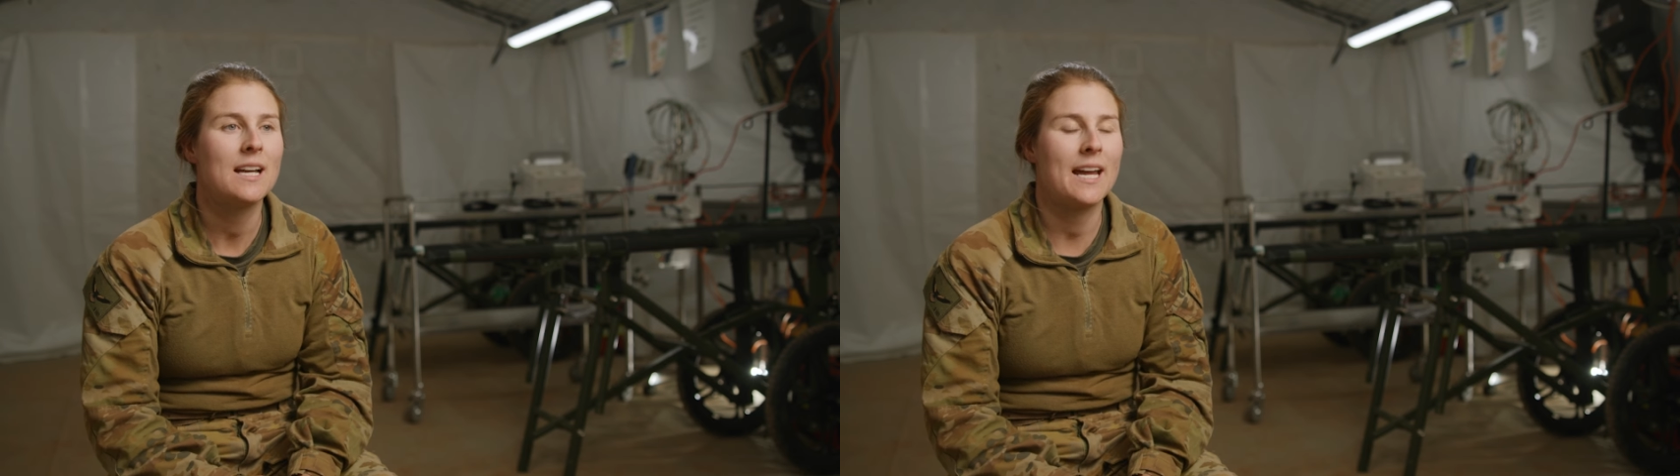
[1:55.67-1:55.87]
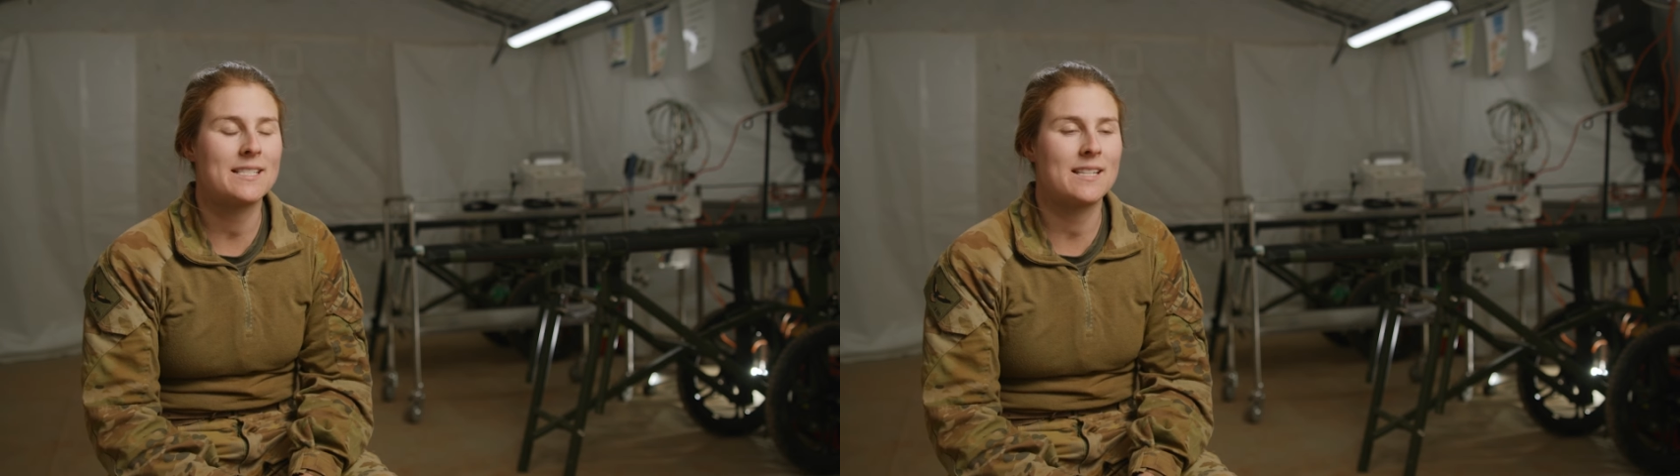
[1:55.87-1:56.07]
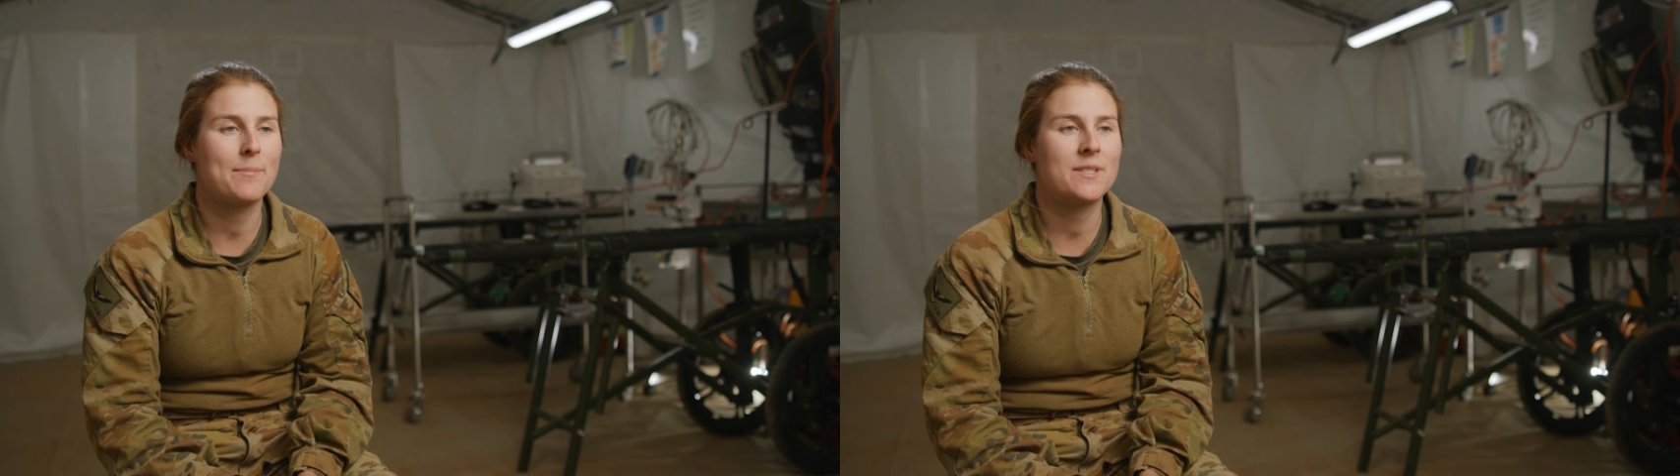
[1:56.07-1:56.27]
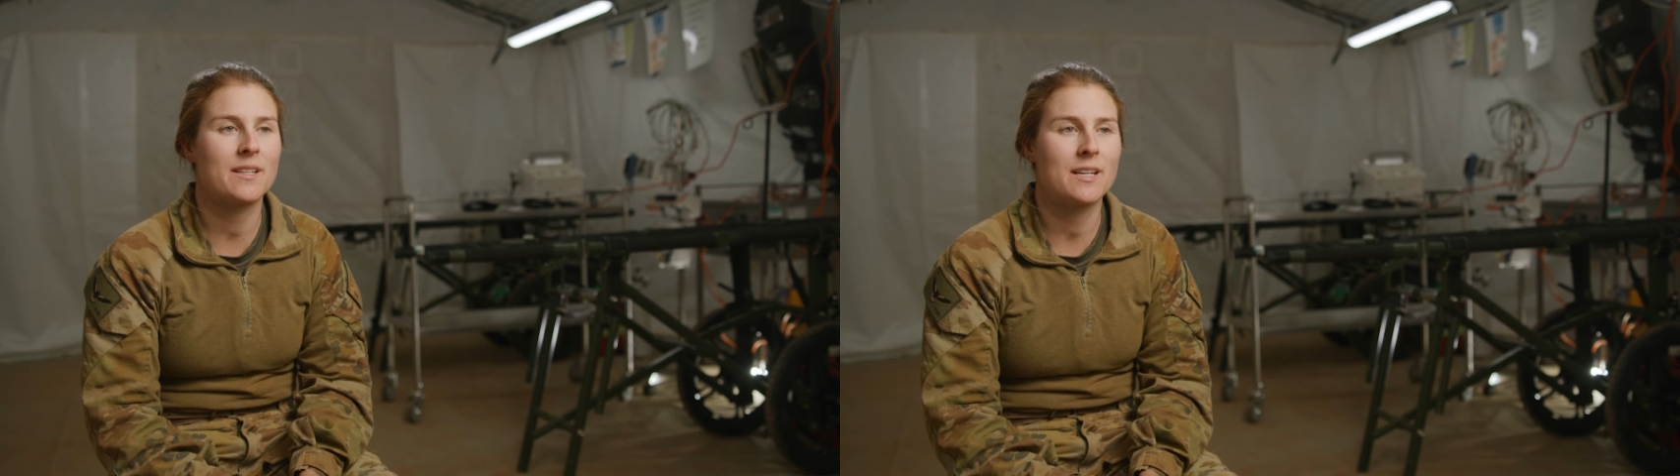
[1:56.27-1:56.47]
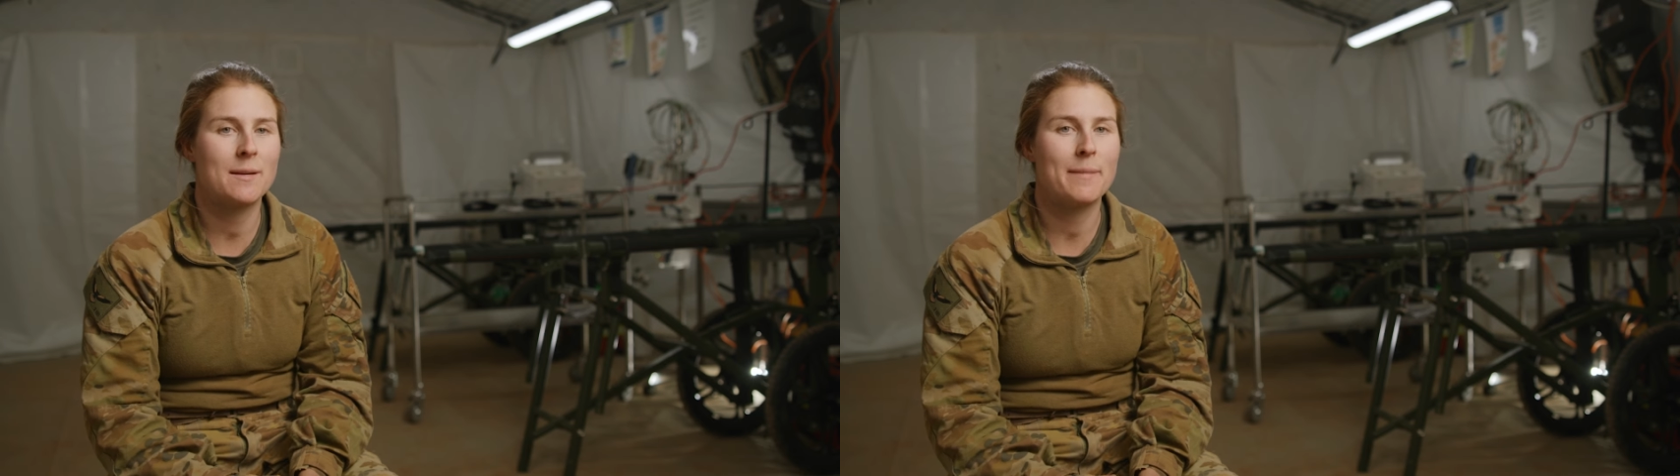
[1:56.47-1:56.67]
it's up to
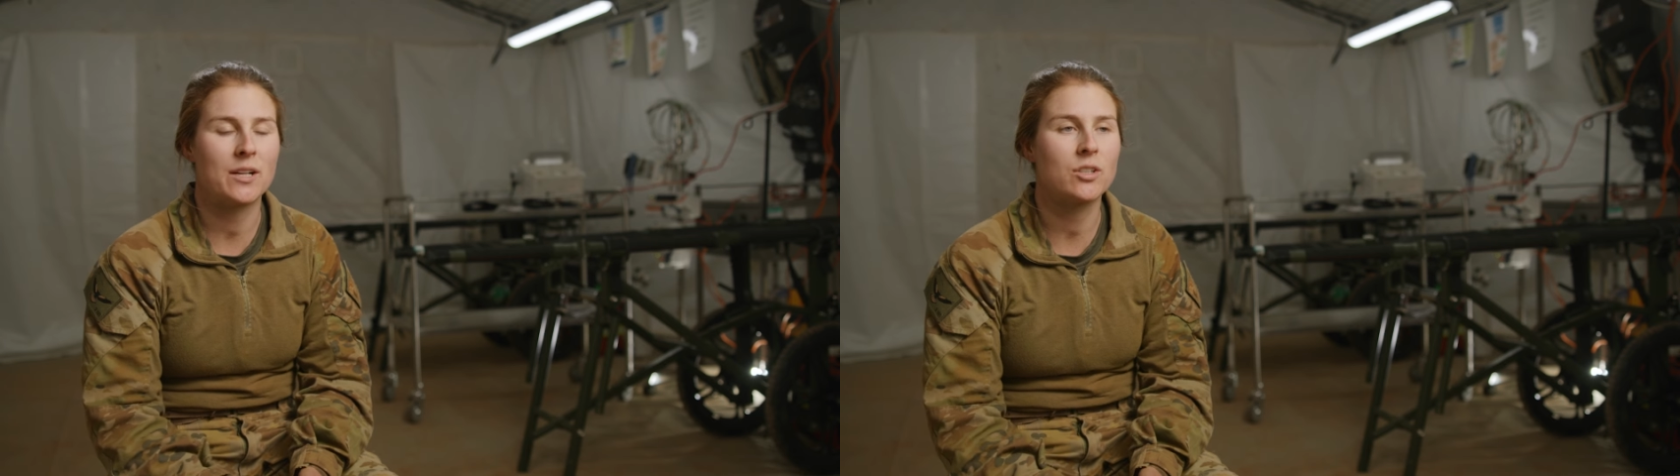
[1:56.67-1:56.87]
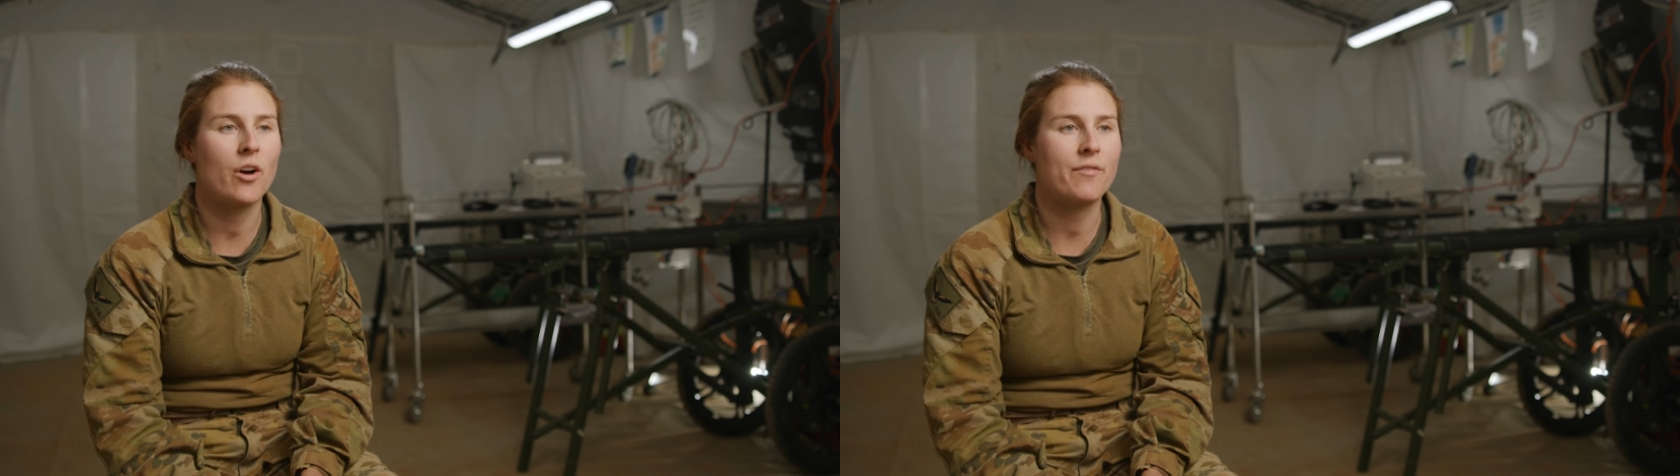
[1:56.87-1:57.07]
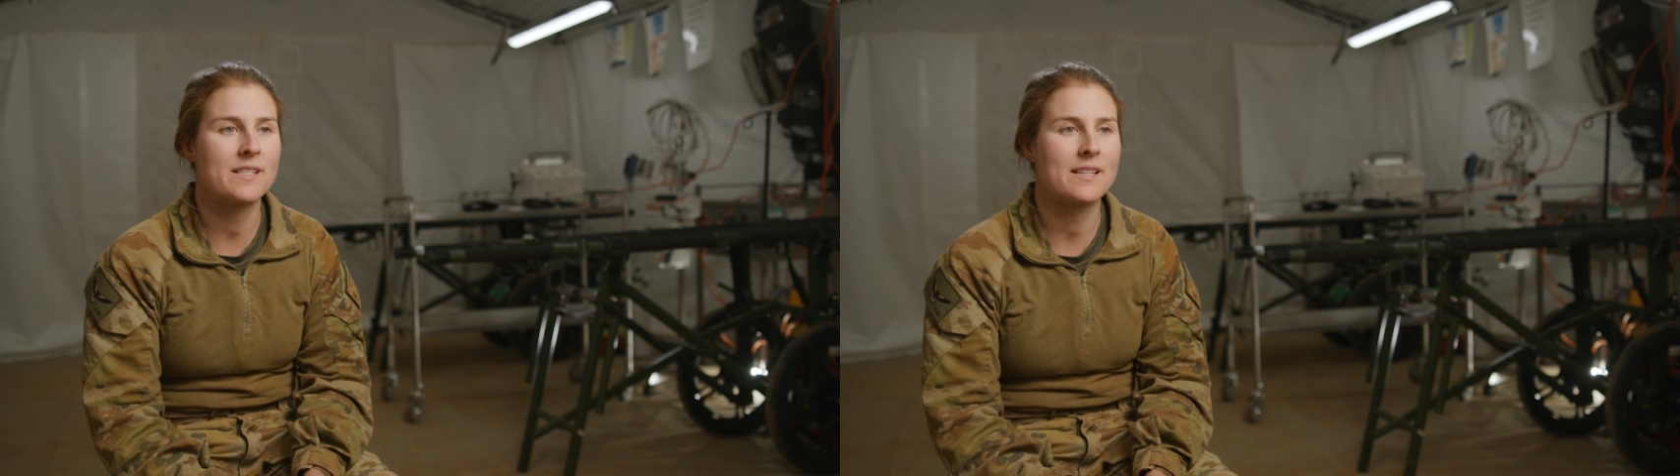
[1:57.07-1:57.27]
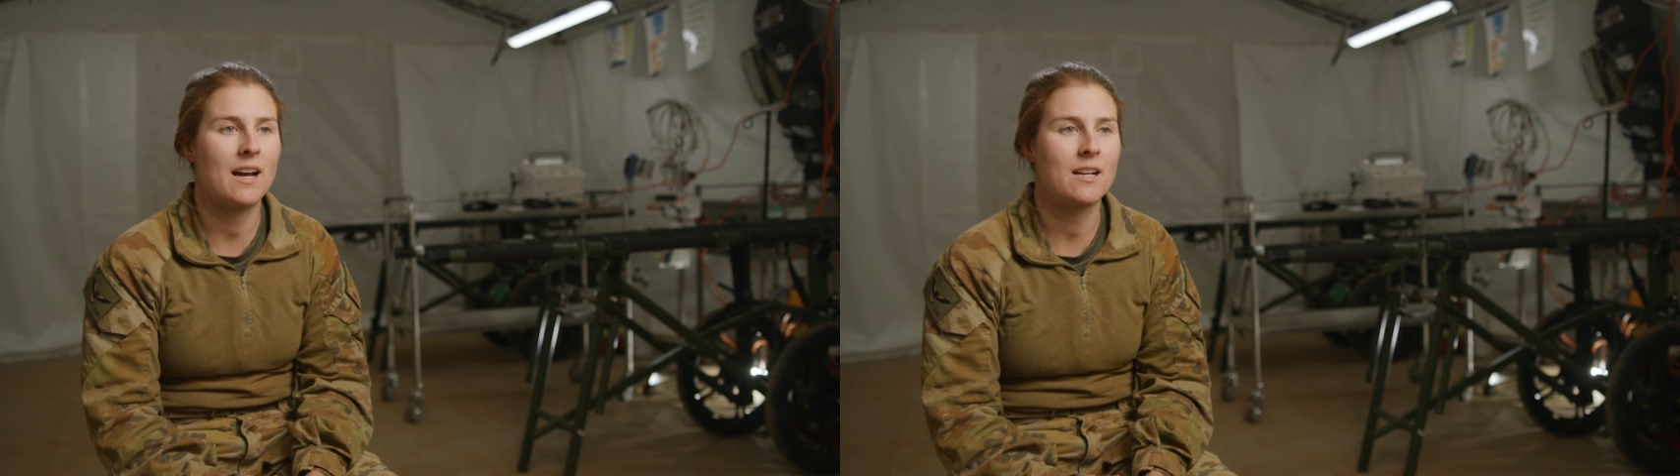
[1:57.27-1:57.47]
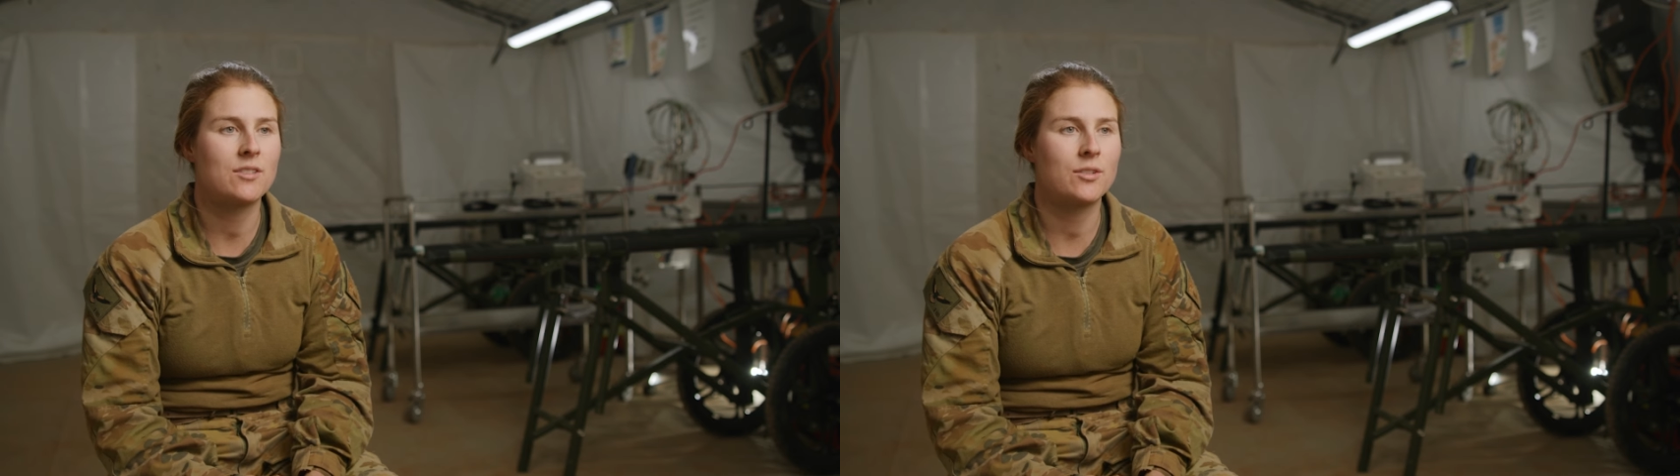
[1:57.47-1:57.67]
the medical
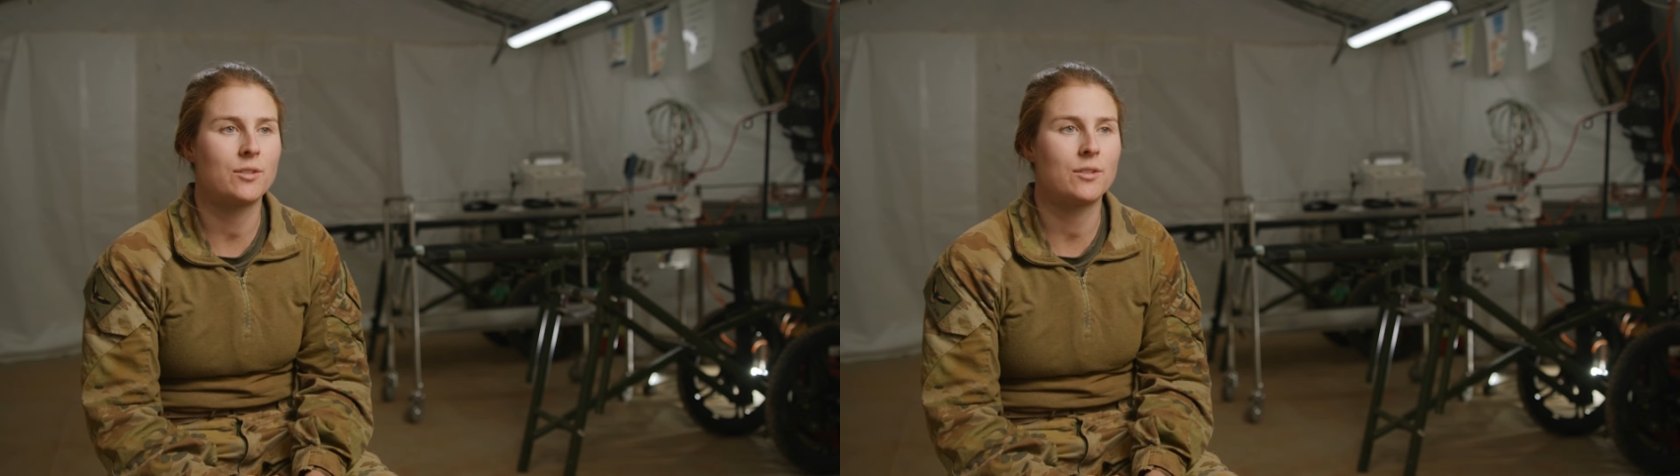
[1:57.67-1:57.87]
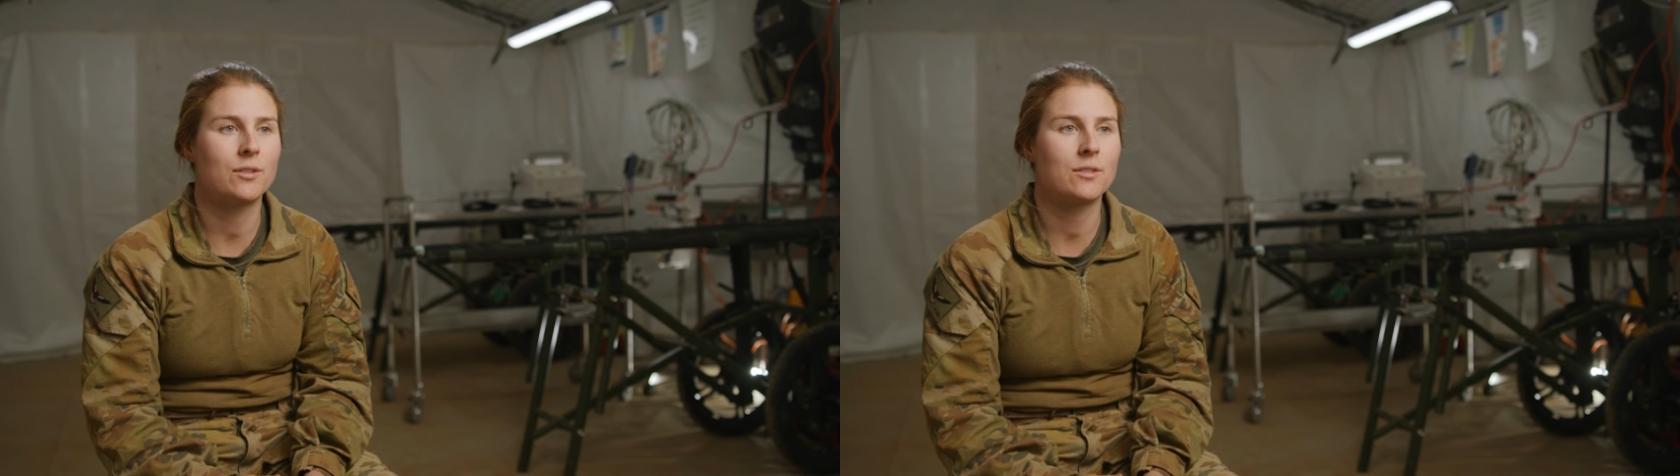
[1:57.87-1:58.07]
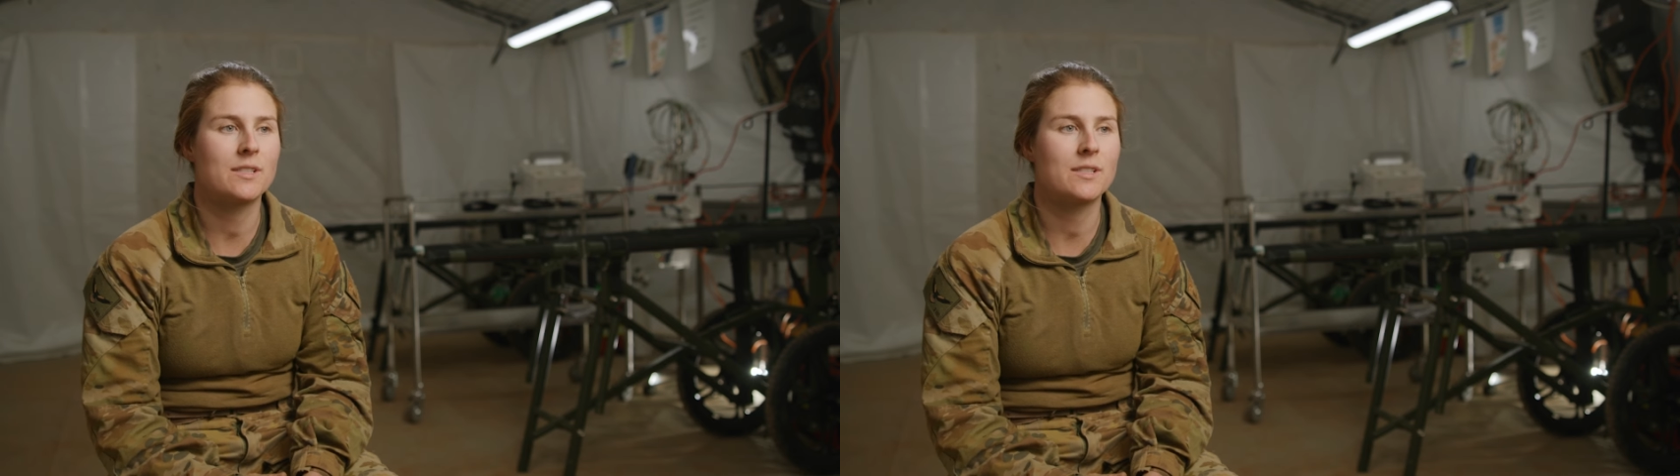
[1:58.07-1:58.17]
officer to